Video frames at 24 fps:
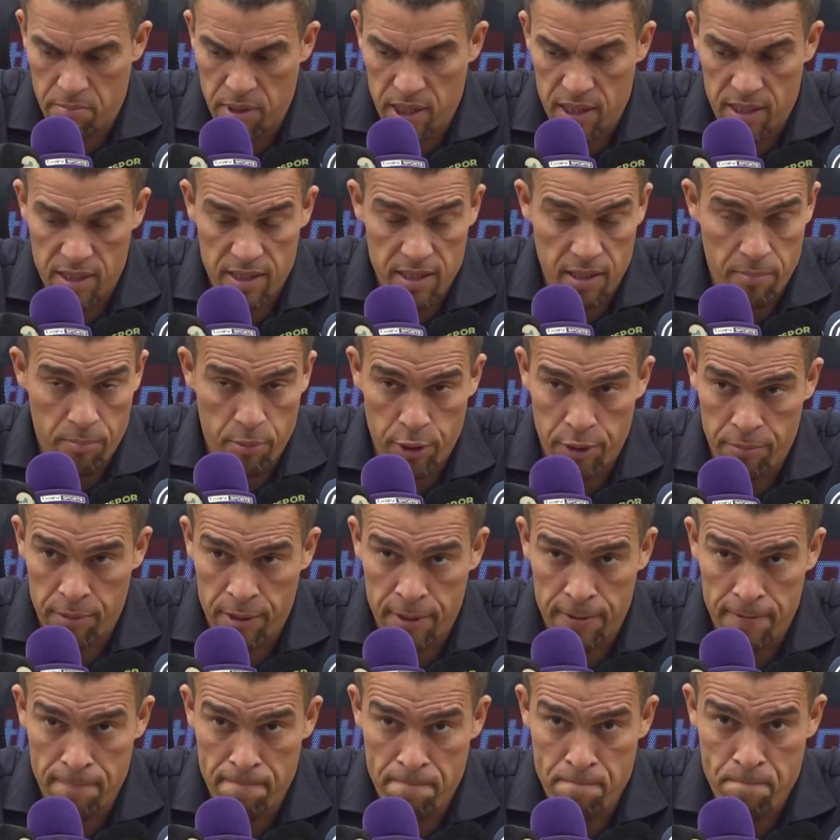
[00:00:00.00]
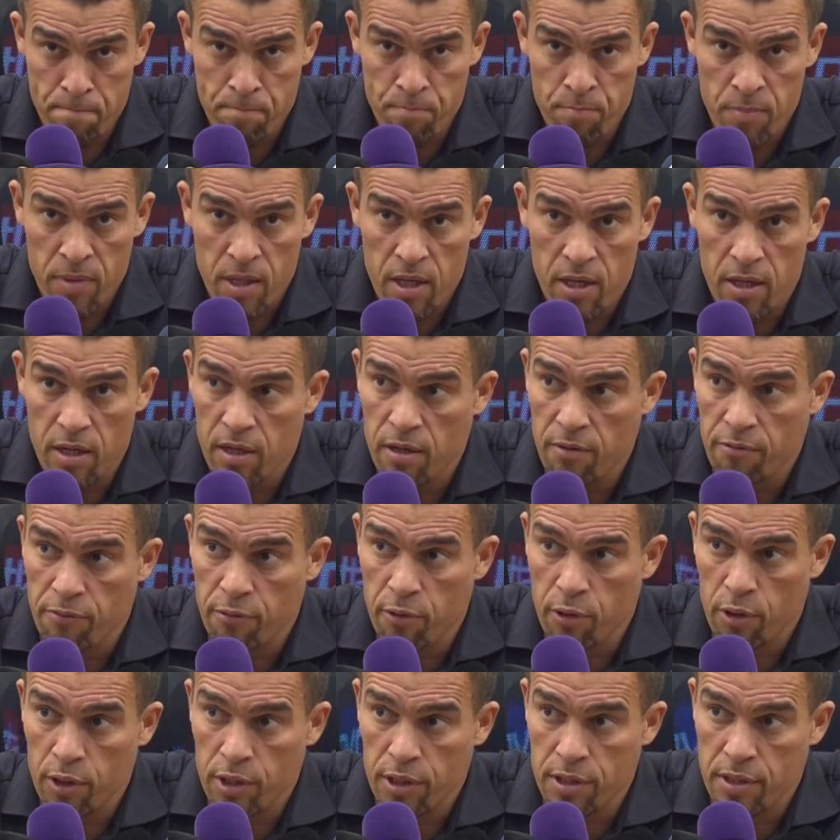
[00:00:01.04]
big disappointment
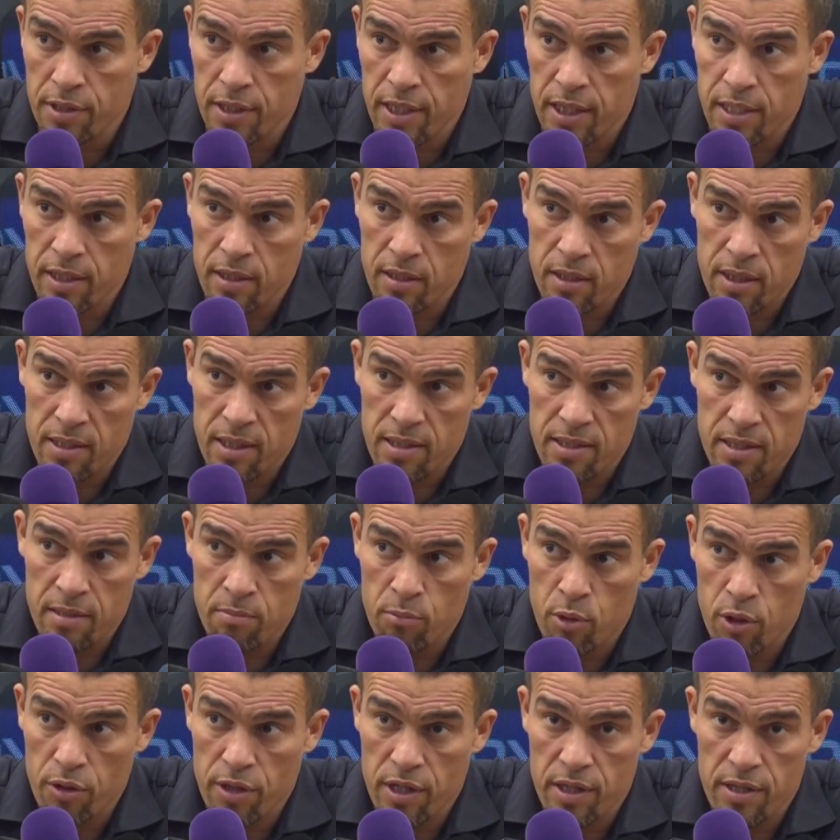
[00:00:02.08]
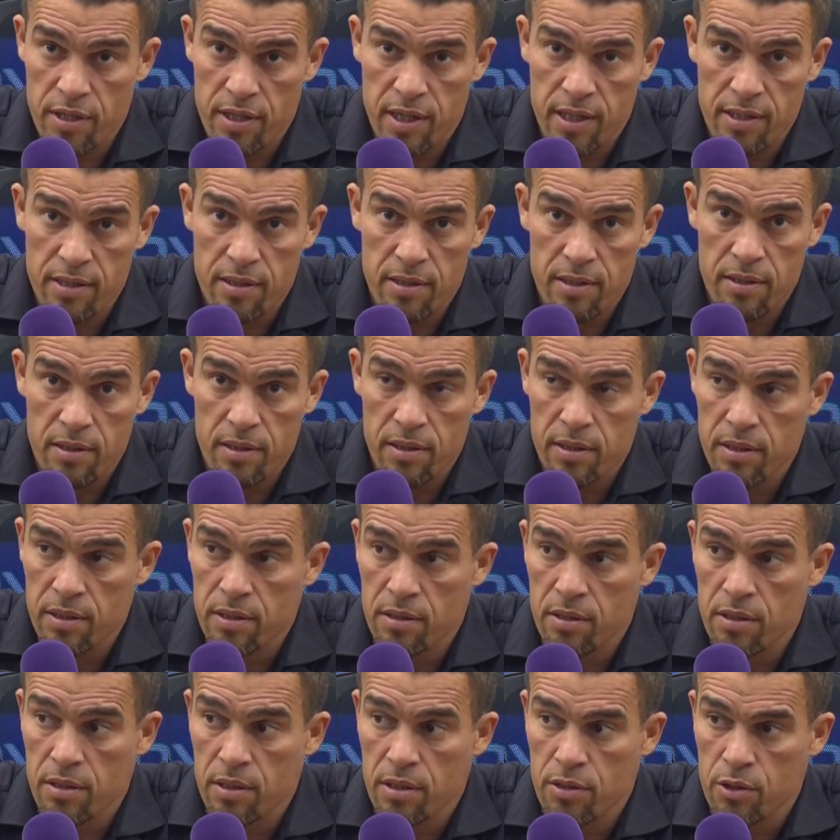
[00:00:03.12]
for us, and as I say, more than that
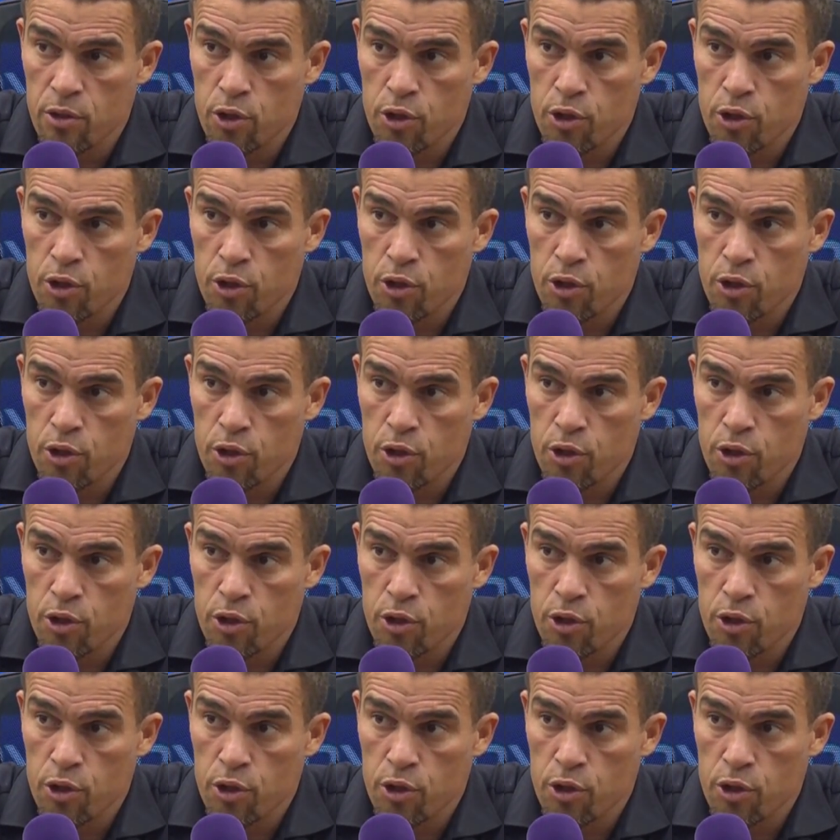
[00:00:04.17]
is a